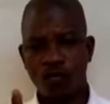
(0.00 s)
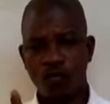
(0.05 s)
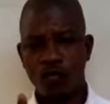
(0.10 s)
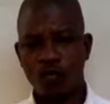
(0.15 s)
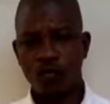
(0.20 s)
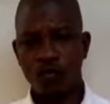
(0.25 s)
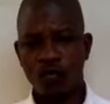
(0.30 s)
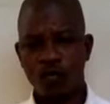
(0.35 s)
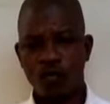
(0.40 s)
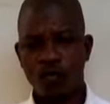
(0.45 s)

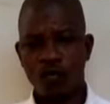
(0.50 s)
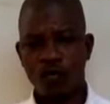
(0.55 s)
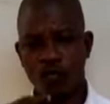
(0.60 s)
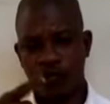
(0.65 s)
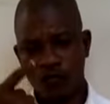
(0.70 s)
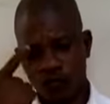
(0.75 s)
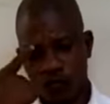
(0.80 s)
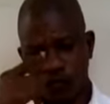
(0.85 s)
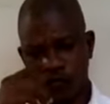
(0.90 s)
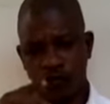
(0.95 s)
net,
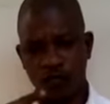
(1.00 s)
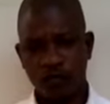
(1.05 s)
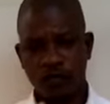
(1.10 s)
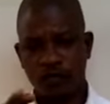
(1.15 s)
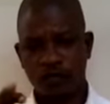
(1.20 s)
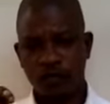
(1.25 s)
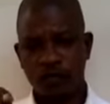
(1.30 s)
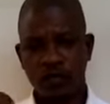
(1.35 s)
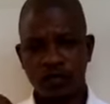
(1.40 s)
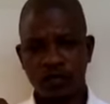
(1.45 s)

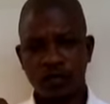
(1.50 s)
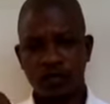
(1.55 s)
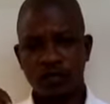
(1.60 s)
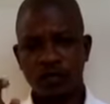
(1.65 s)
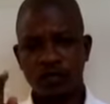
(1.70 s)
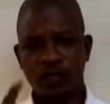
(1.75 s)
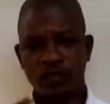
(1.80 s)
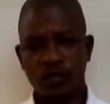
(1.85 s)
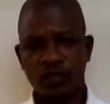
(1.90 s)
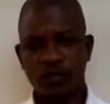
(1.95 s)

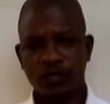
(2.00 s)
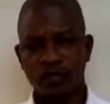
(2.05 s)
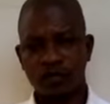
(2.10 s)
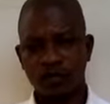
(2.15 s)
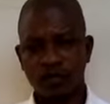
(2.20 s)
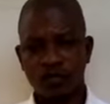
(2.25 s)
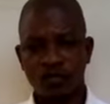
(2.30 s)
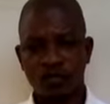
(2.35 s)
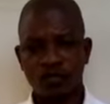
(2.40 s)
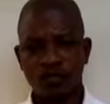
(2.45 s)
long
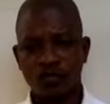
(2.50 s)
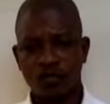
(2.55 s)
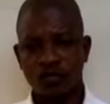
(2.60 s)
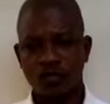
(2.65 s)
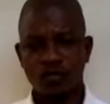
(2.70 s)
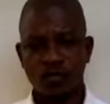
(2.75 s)
handle.